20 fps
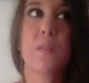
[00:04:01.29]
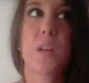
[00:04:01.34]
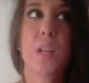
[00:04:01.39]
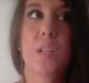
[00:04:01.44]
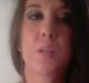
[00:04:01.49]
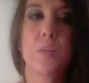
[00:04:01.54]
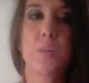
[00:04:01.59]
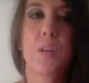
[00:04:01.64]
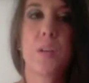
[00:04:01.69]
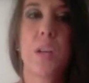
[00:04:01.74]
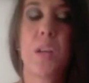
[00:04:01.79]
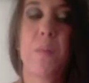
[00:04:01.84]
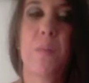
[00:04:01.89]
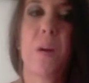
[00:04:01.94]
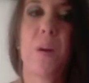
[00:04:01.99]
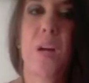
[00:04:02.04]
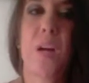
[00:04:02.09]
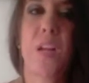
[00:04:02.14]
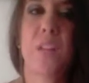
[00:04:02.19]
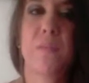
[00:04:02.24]
The beginning of
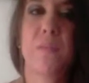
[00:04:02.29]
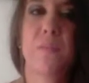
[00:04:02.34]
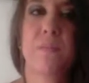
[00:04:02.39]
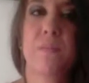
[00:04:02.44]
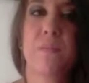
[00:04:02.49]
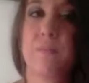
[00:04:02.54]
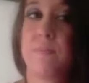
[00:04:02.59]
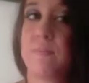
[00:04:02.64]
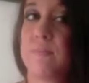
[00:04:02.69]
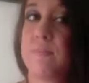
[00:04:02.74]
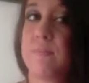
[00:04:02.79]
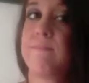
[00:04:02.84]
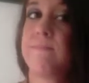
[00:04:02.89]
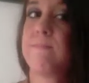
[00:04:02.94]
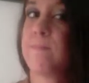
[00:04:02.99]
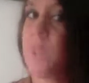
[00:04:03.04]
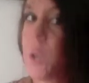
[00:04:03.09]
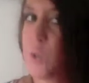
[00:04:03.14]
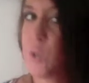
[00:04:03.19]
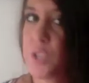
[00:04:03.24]
next week came
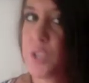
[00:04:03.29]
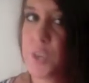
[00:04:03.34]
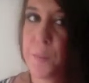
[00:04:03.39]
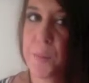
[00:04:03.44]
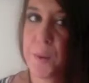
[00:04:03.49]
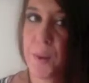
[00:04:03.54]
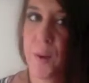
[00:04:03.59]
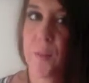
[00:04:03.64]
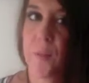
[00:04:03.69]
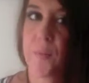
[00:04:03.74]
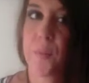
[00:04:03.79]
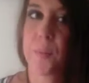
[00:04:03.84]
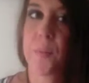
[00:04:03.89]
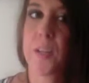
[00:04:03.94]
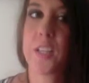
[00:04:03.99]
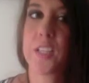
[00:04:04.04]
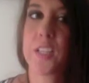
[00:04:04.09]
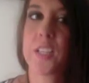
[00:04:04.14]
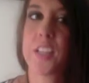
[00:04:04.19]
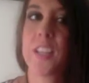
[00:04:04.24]
by. No
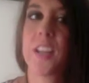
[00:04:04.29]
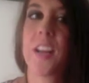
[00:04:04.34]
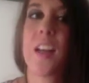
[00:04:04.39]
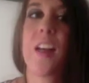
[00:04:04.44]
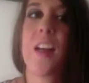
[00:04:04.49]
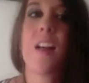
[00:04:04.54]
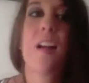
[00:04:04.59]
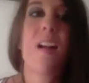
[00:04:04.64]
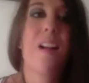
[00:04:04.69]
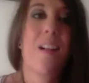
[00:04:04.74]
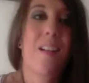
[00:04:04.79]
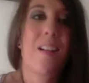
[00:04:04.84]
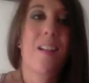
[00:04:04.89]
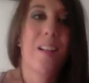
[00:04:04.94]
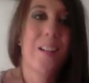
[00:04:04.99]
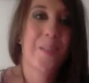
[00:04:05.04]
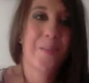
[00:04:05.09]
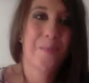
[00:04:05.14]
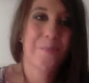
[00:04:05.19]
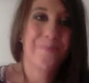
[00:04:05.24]
shipping
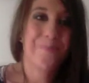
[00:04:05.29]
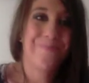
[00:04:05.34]
confirmation.